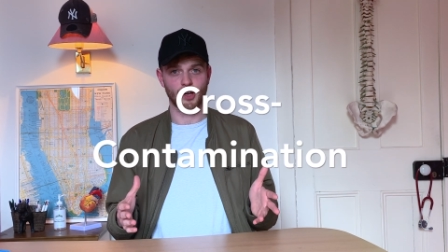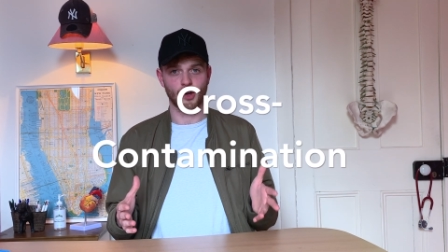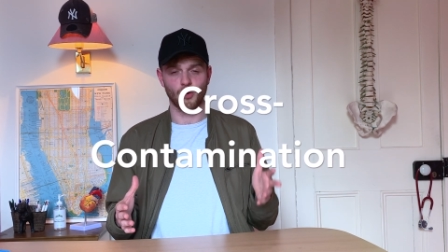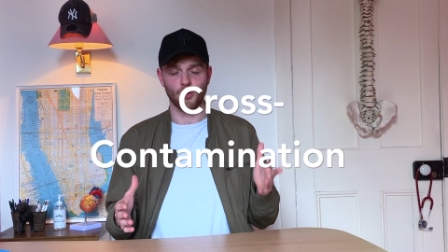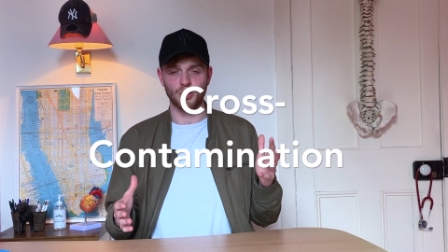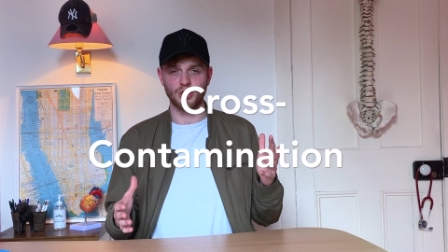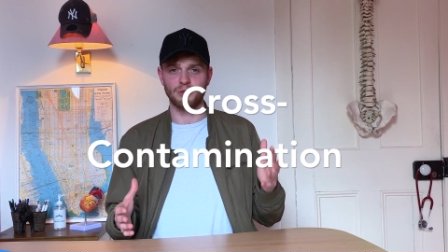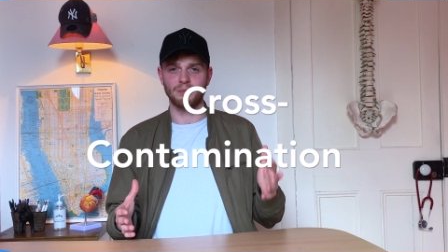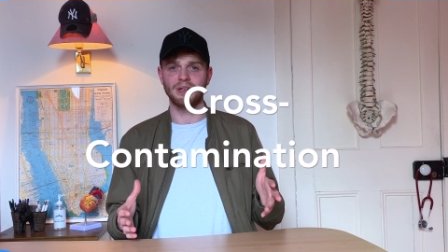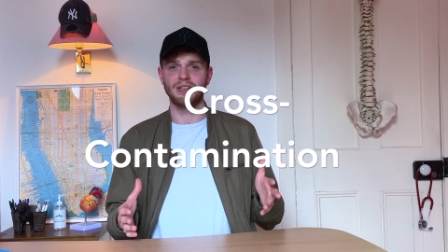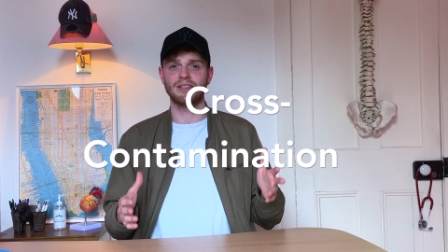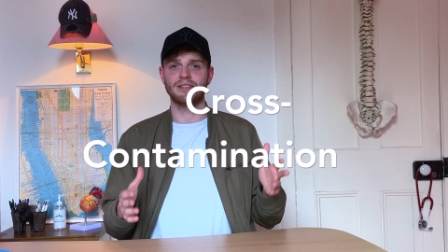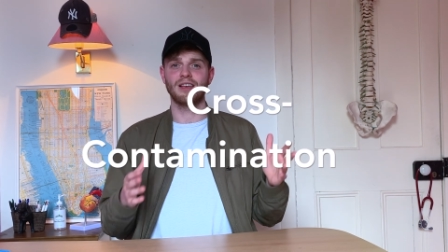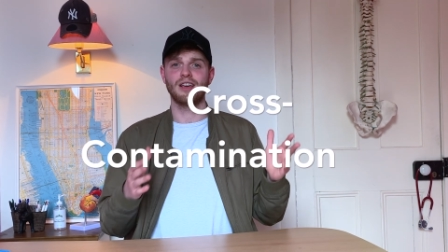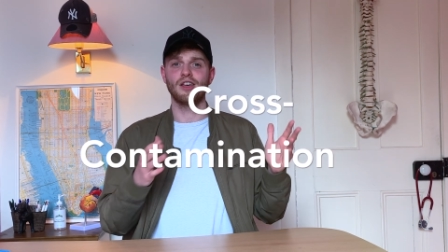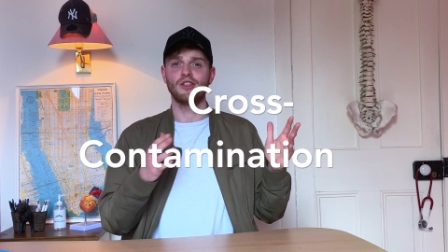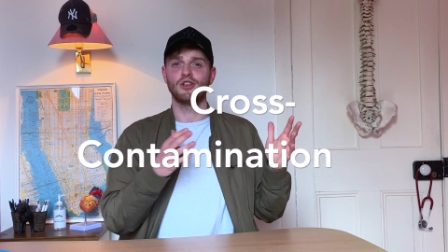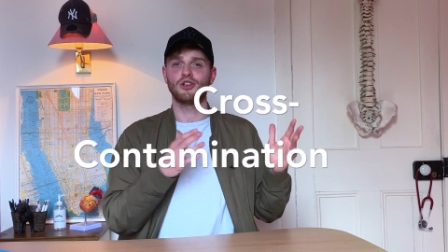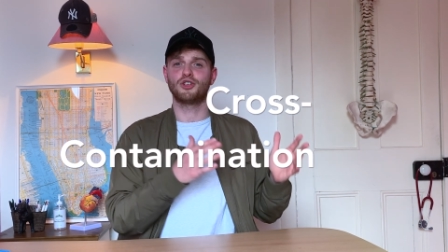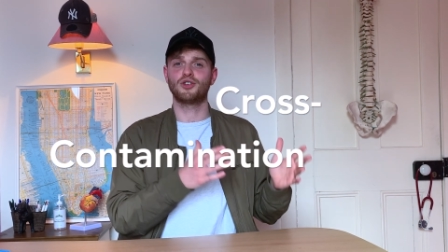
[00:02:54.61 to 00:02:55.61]
which means
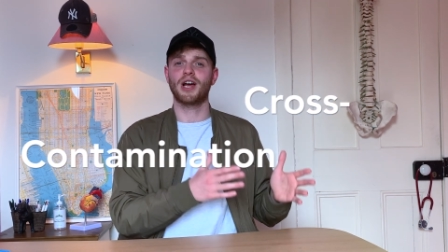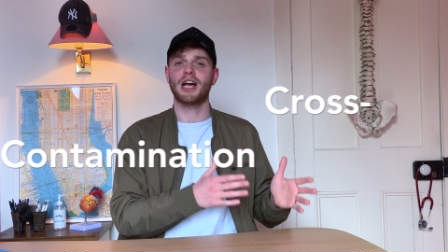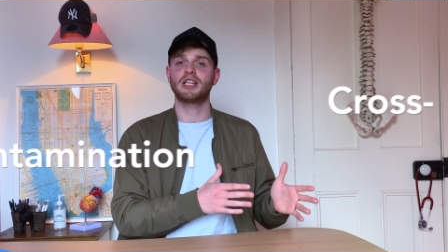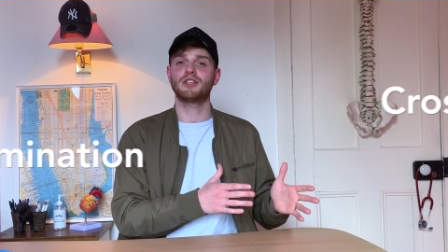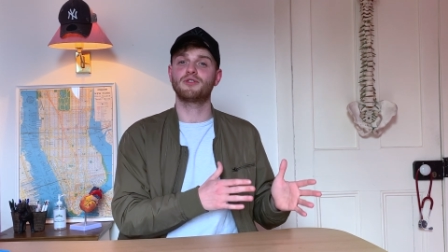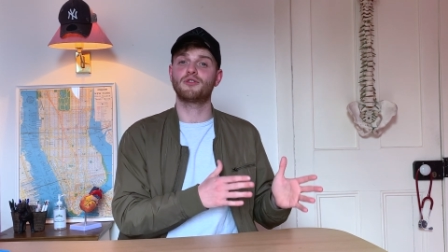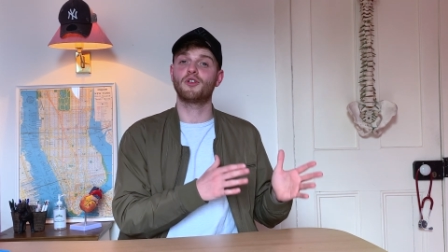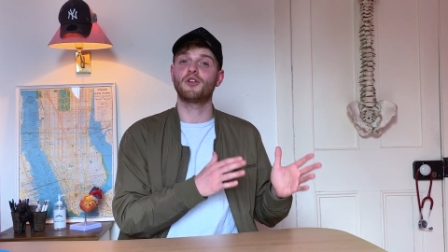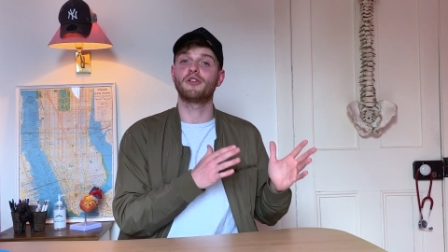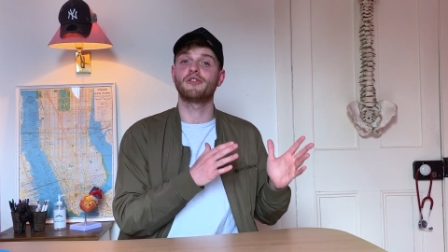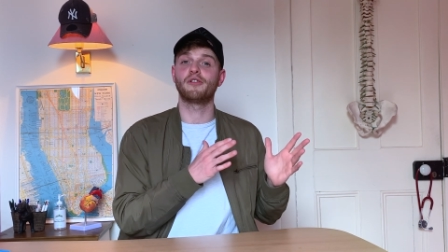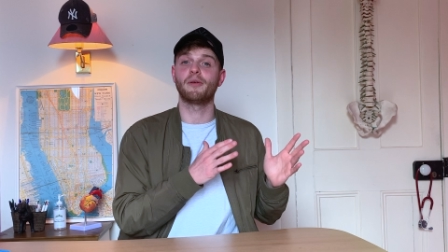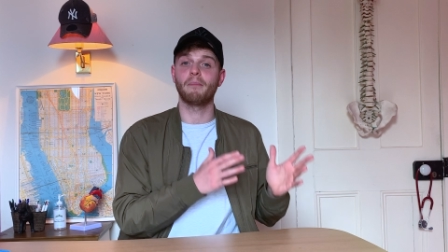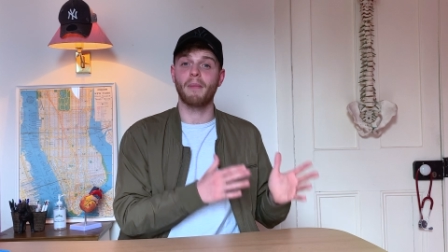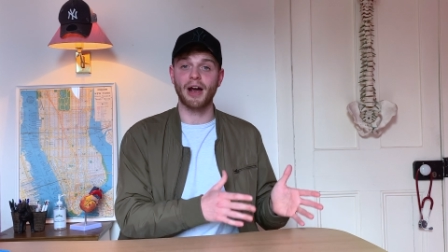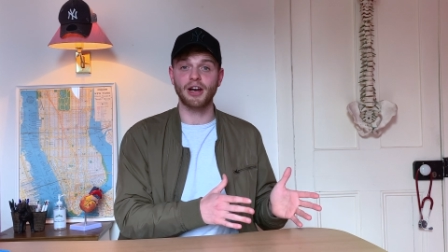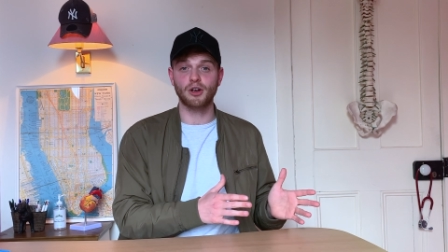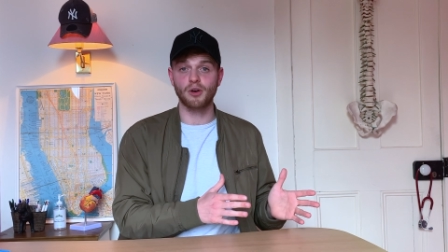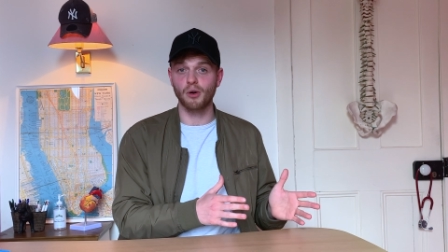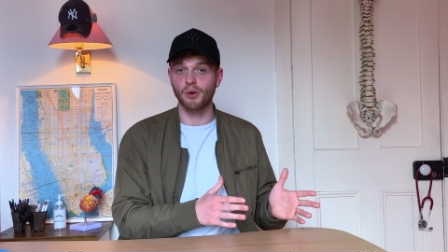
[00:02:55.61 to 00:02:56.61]
the transfer of a
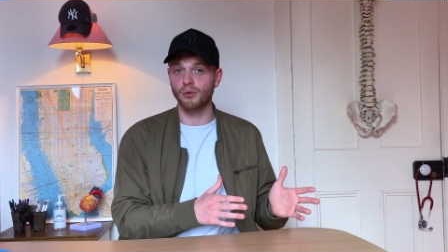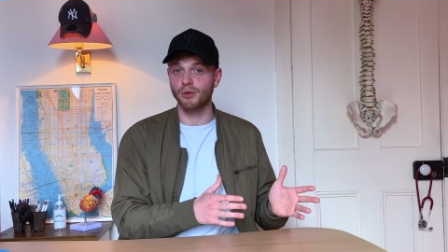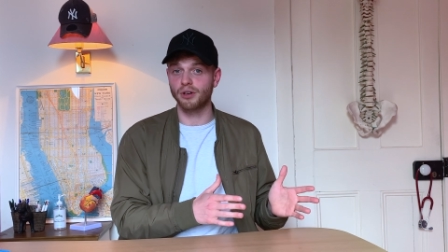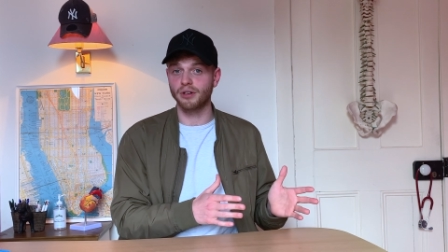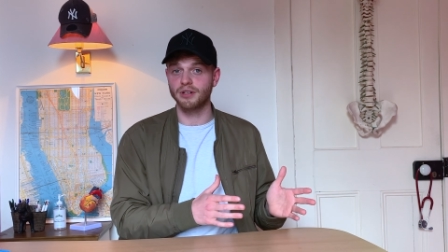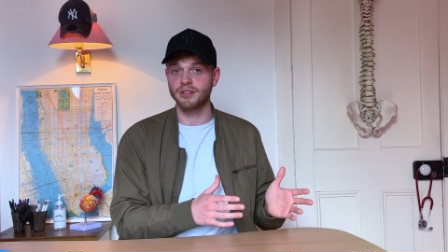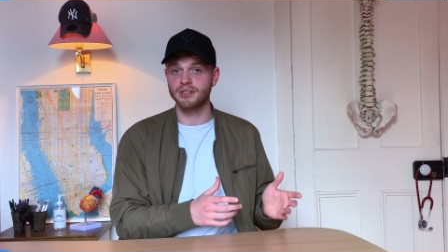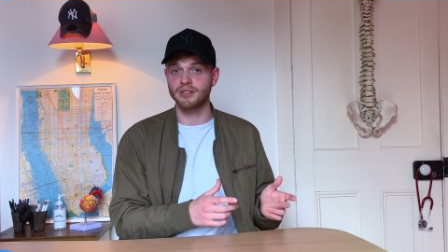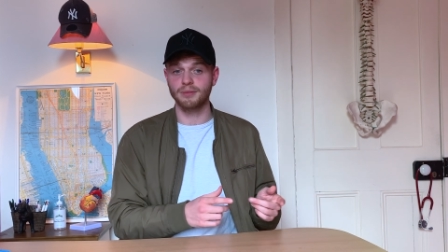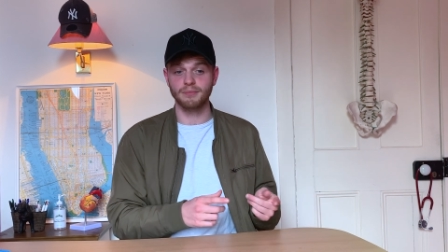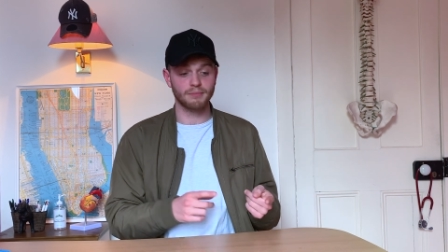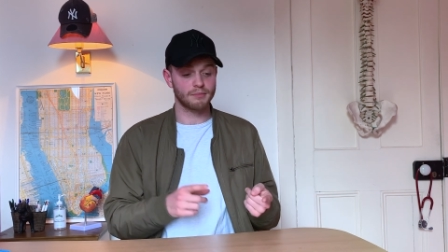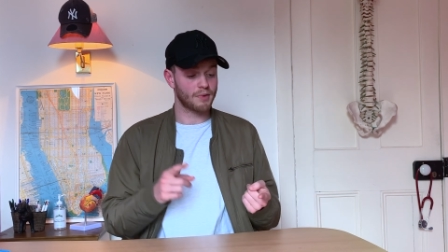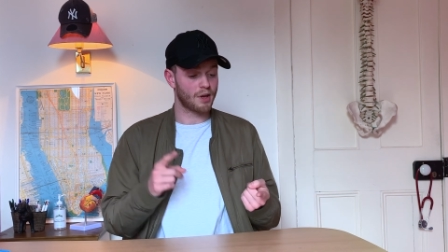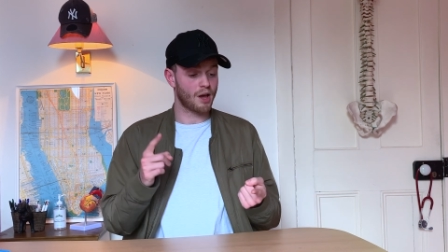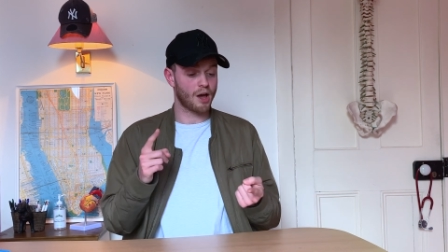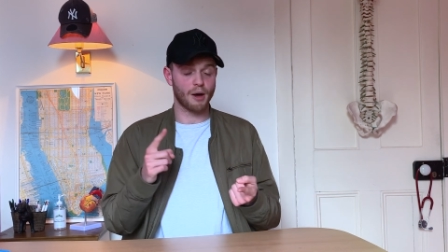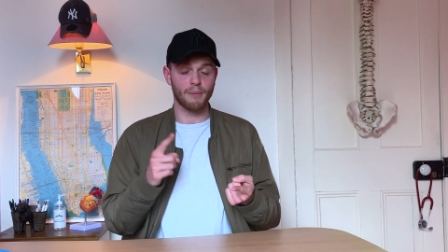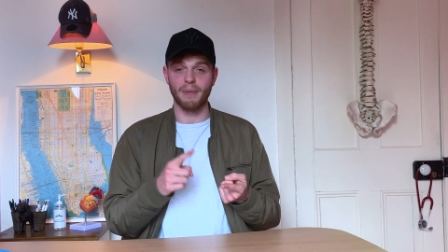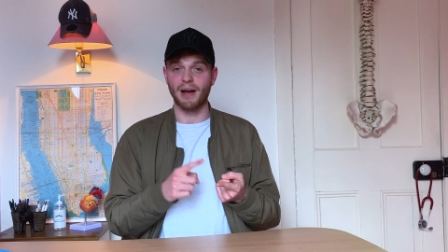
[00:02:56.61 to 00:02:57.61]
microorganism,
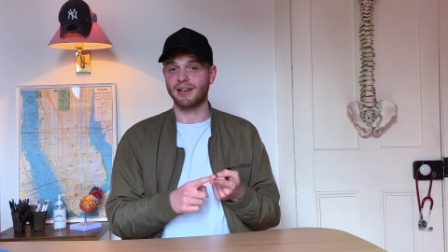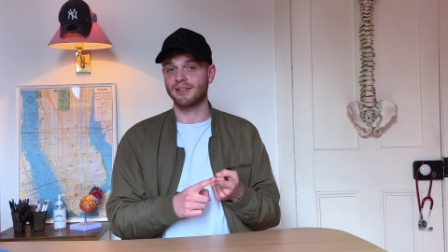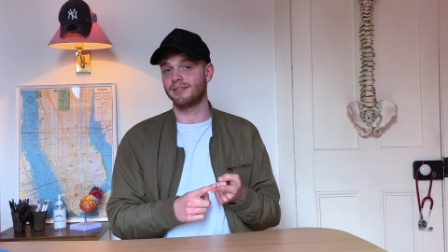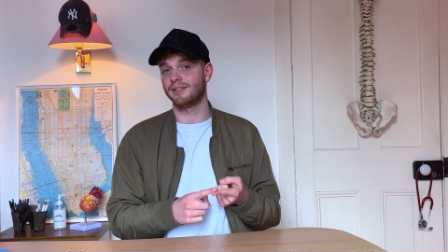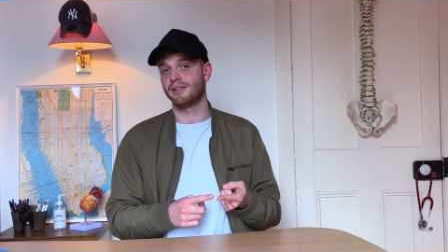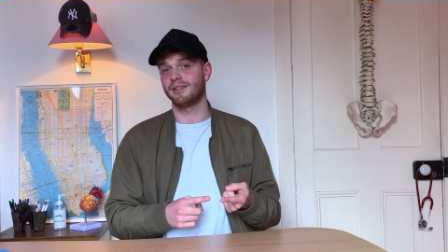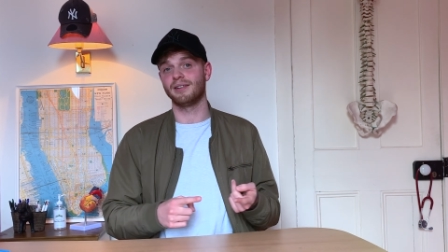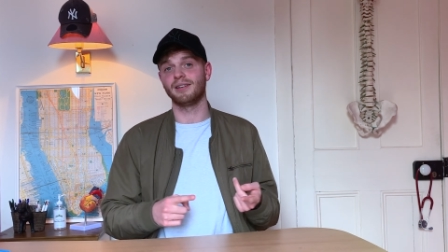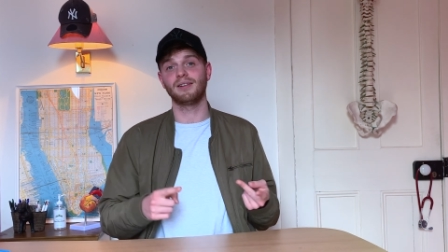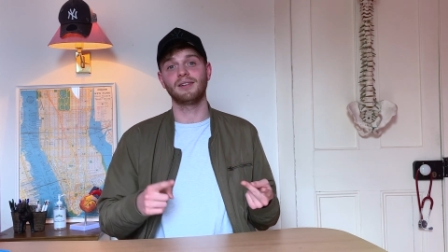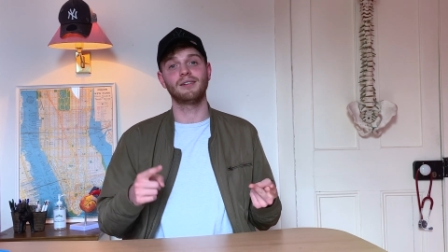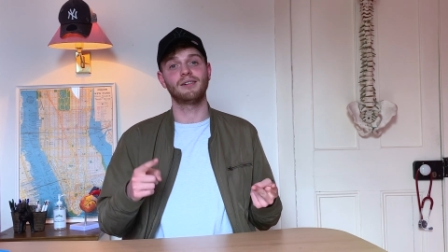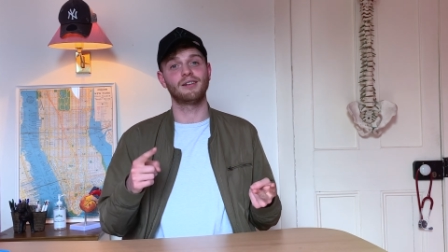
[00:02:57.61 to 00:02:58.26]
a bacteria,